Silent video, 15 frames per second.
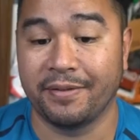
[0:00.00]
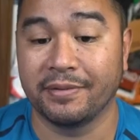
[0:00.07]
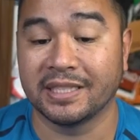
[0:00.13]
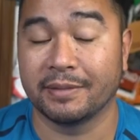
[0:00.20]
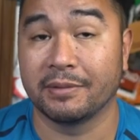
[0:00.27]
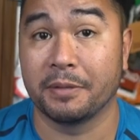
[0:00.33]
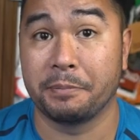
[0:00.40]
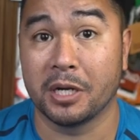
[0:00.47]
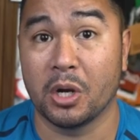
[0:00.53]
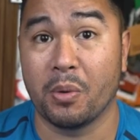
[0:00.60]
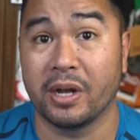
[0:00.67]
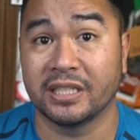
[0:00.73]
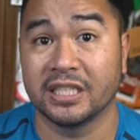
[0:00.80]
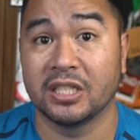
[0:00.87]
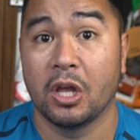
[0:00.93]
Even some of the bigger
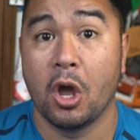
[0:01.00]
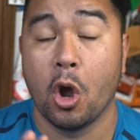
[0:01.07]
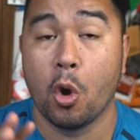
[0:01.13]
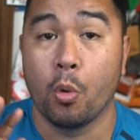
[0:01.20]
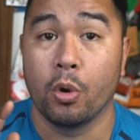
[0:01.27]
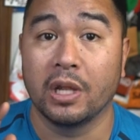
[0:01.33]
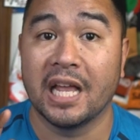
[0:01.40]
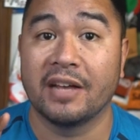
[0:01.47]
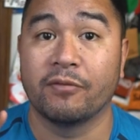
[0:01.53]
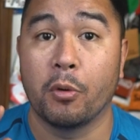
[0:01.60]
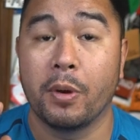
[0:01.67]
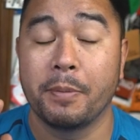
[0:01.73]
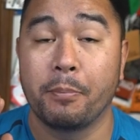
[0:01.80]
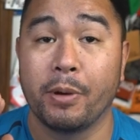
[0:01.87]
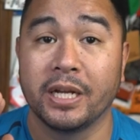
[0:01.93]
watches will have a
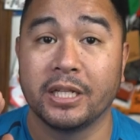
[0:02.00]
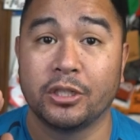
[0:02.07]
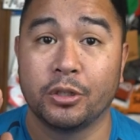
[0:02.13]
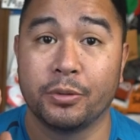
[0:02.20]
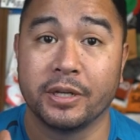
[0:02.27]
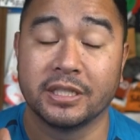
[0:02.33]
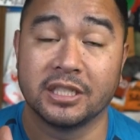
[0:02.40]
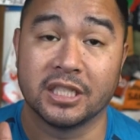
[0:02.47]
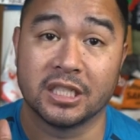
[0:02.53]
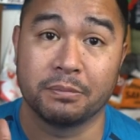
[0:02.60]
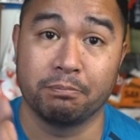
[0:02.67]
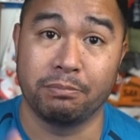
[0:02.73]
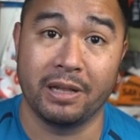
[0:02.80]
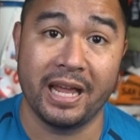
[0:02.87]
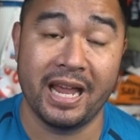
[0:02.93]
1.2 inch
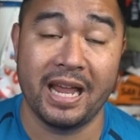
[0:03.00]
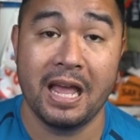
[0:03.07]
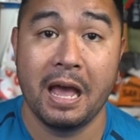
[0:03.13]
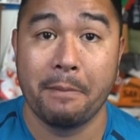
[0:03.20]
display,